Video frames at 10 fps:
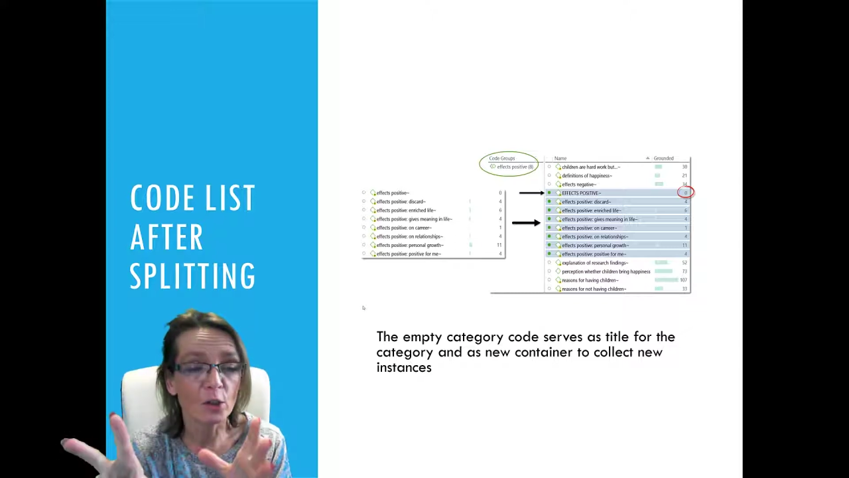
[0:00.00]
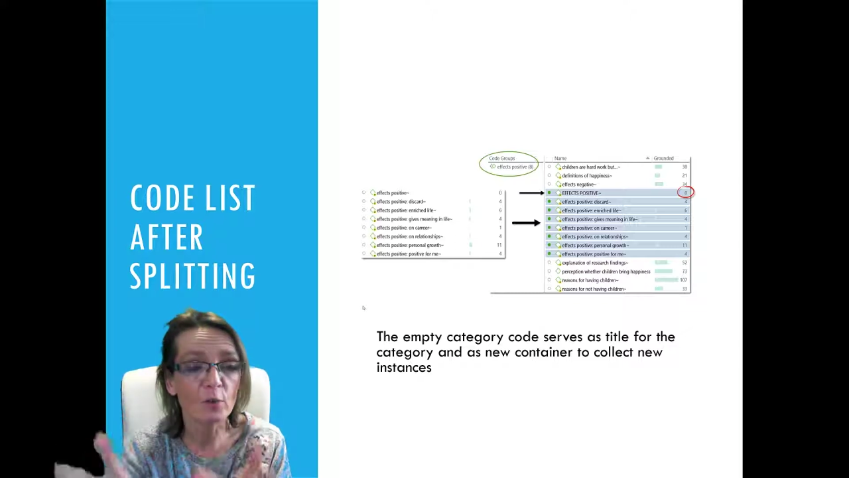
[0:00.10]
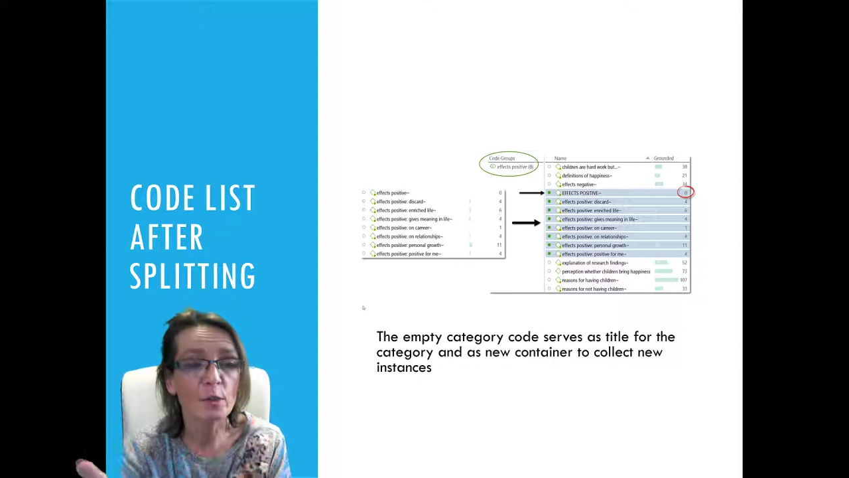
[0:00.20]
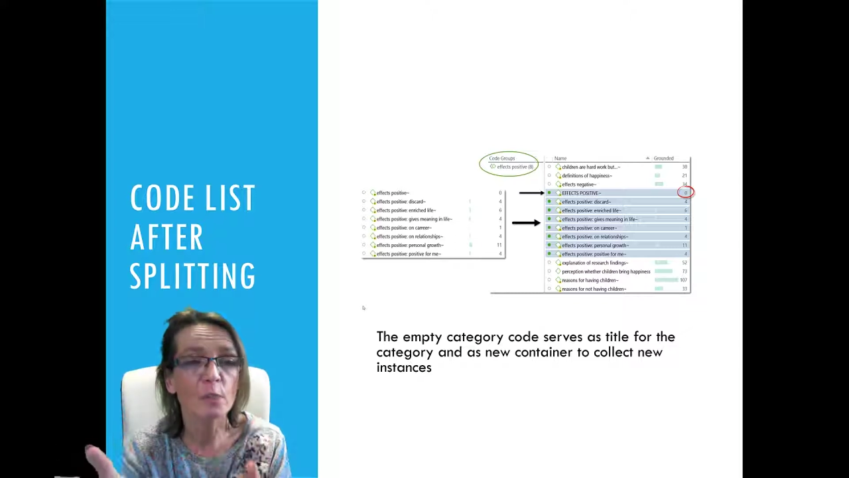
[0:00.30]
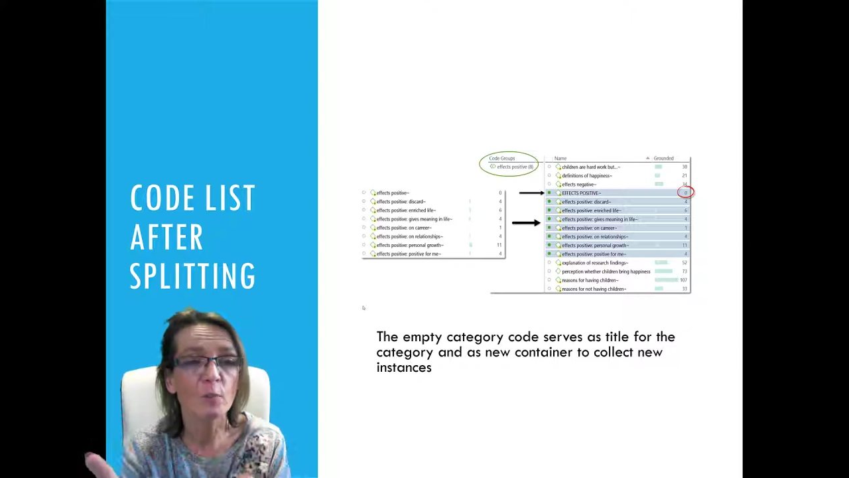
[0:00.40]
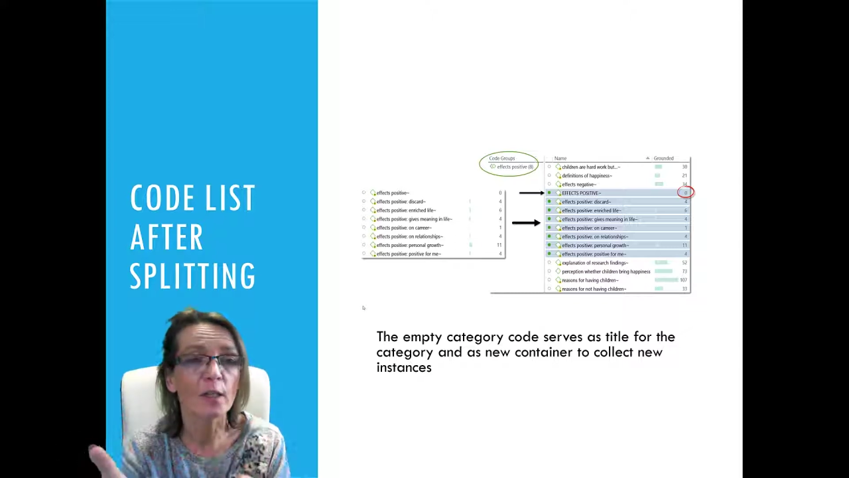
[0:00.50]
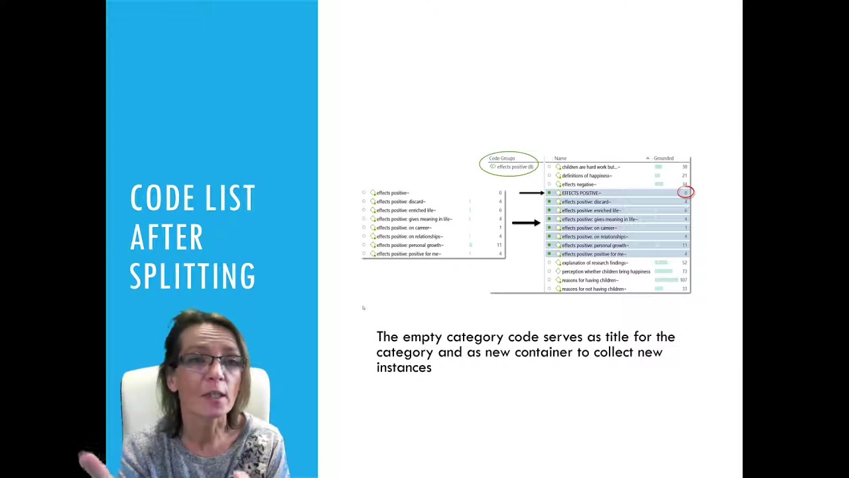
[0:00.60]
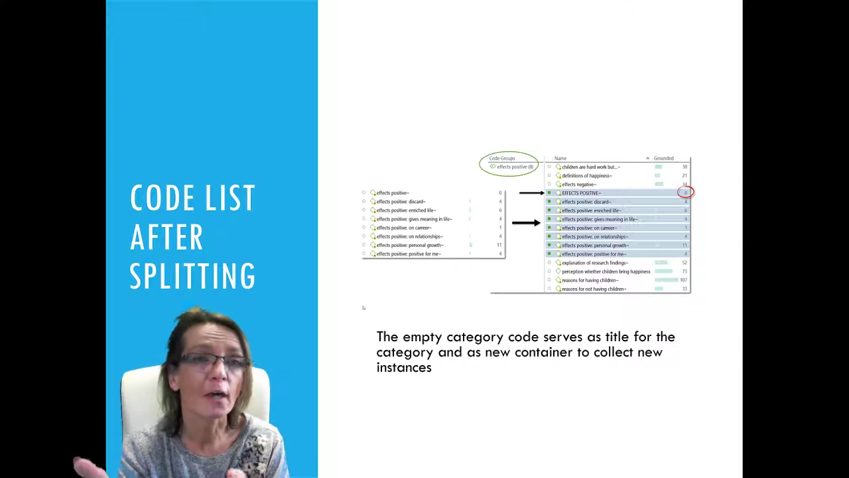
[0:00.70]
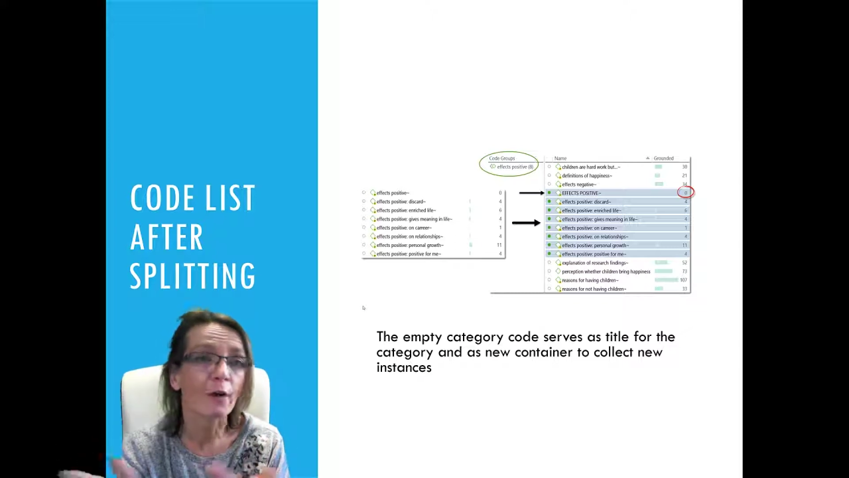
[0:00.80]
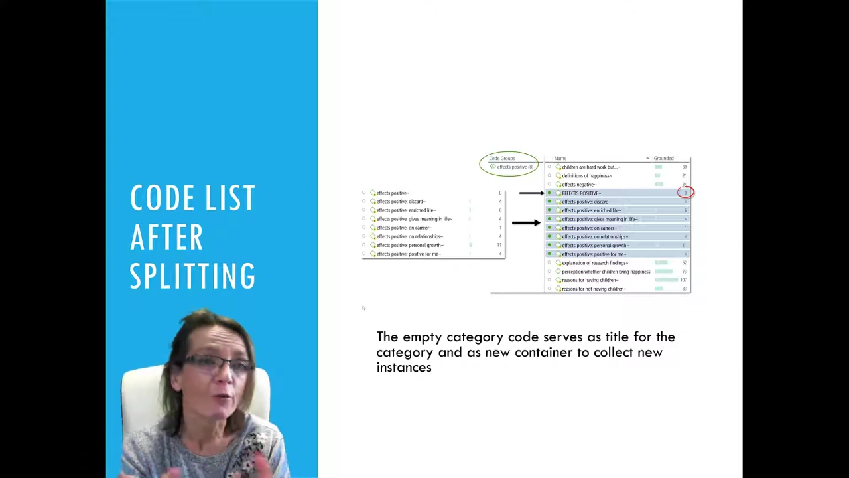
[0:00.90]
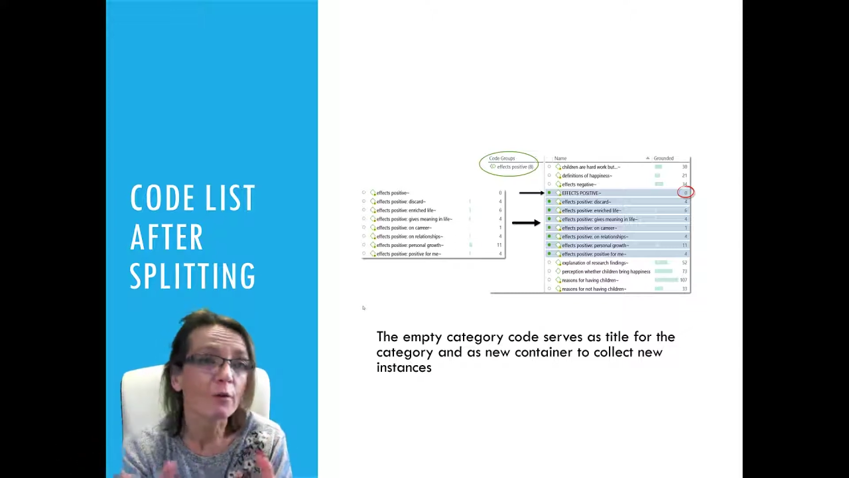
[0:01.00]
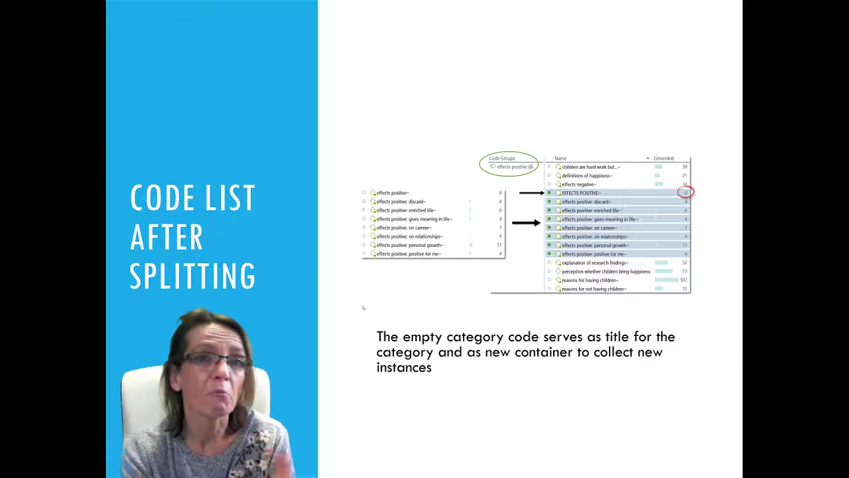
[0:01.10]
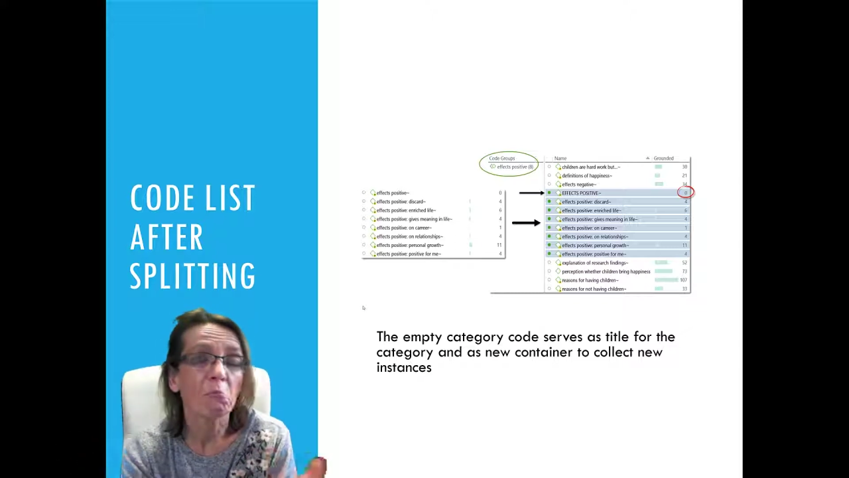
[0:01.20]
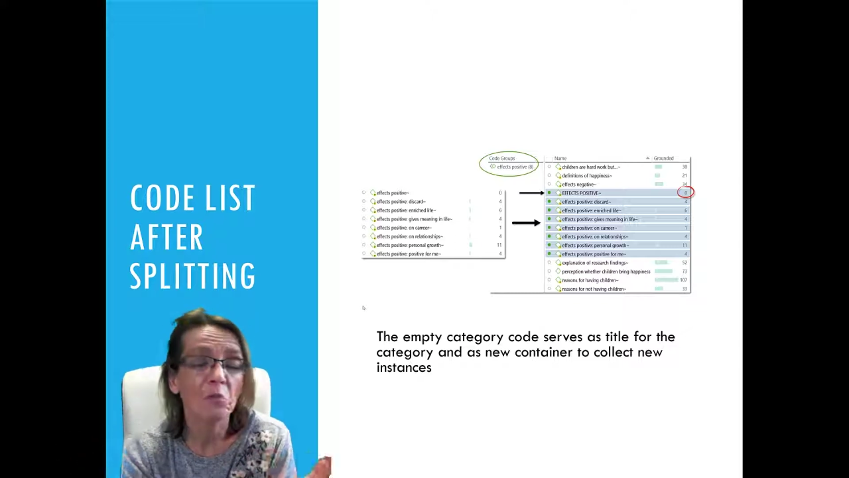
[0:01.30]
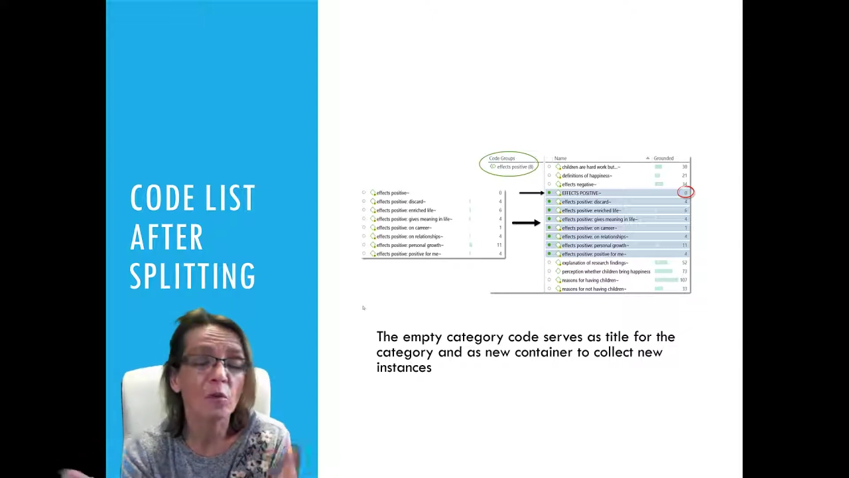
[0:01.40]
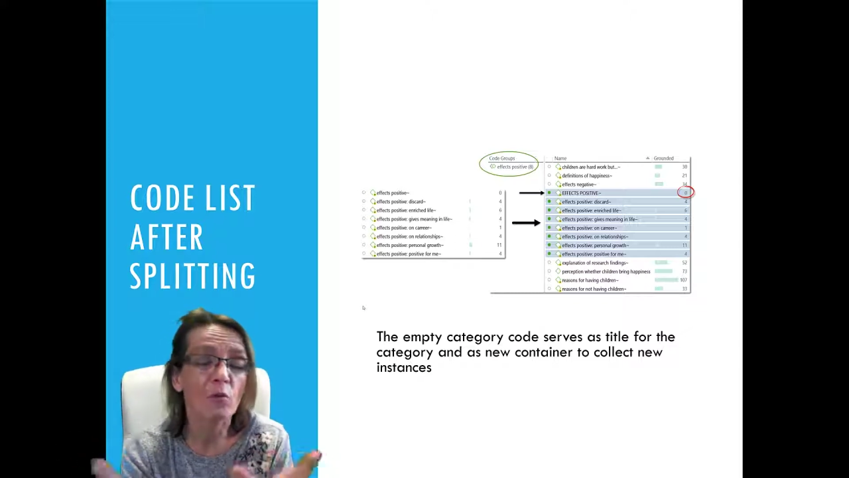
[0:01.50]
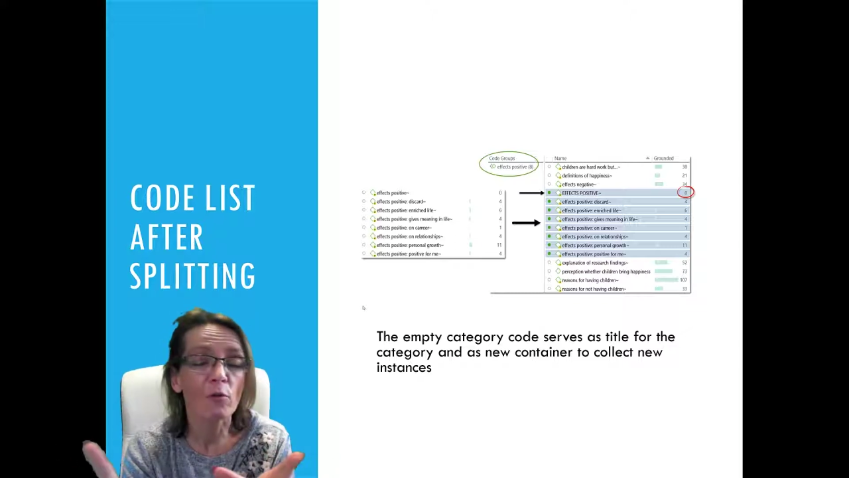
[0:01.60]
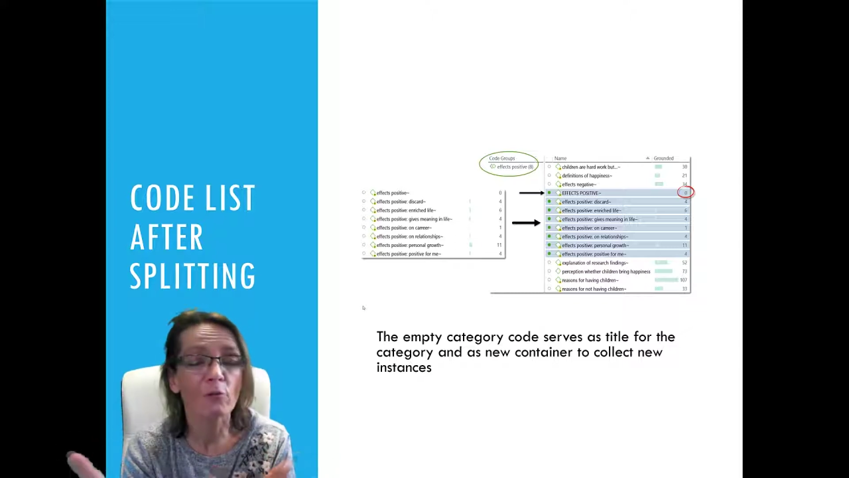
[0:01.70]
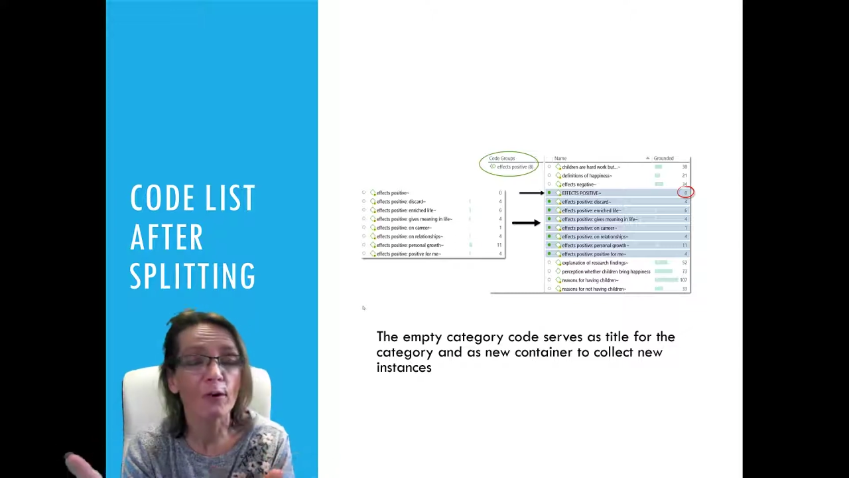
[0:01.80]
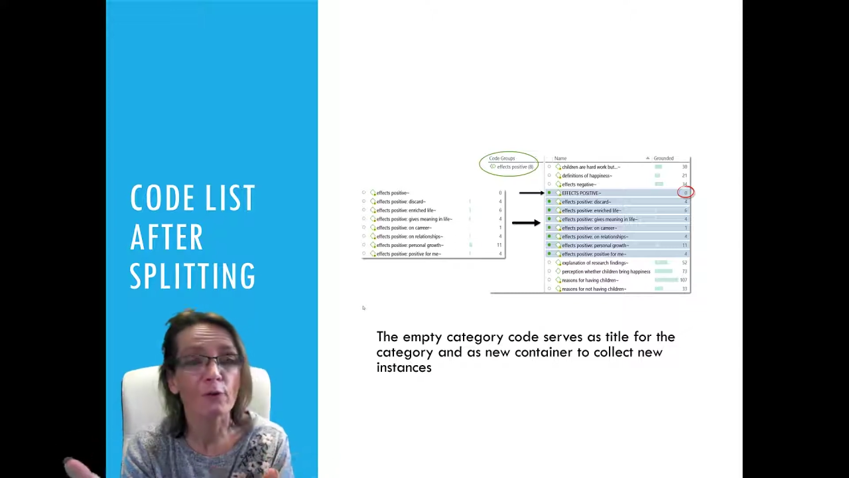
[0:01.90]
But you do the splitting after
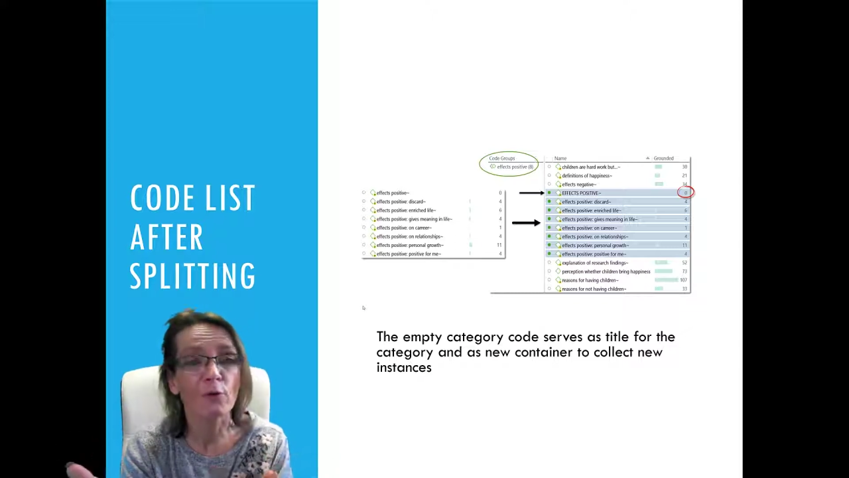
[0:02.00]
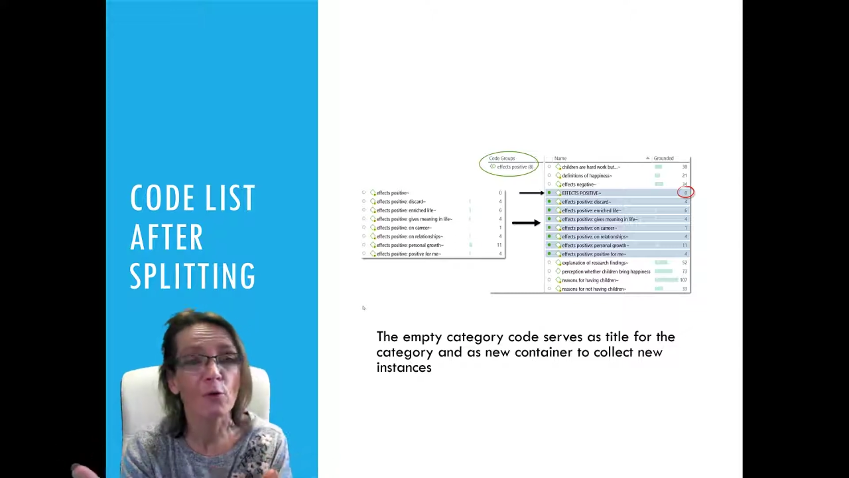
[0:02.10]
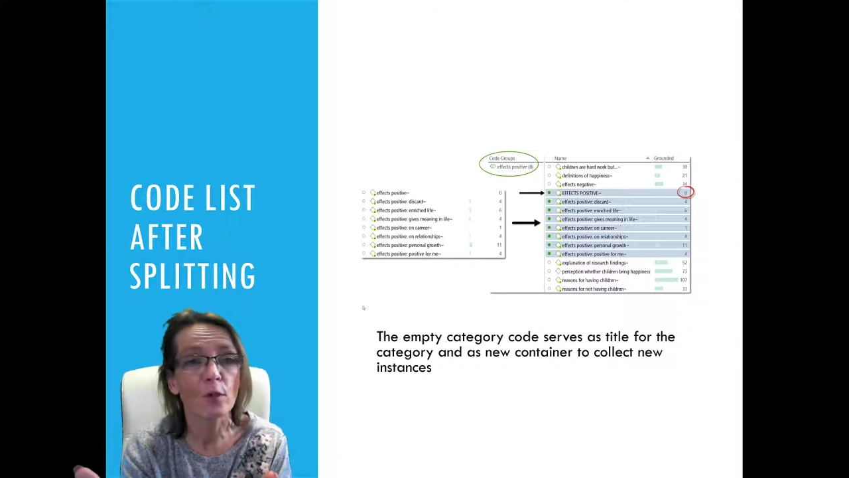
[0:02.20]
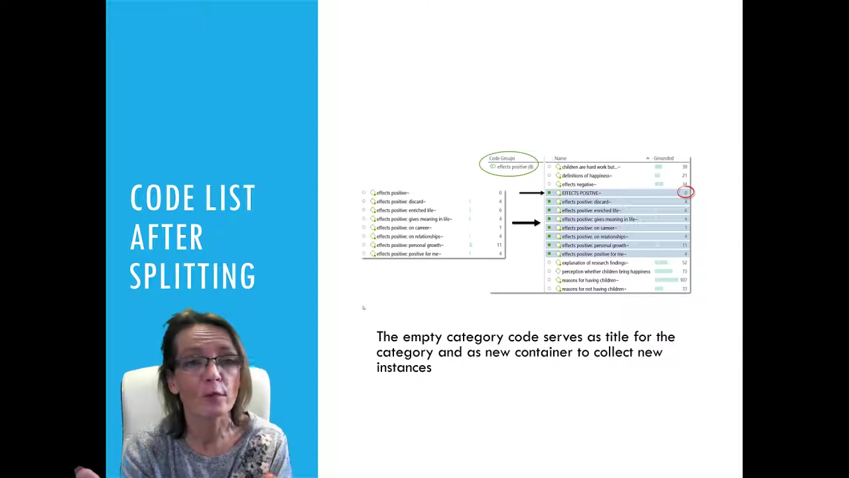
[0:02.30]
2, 3,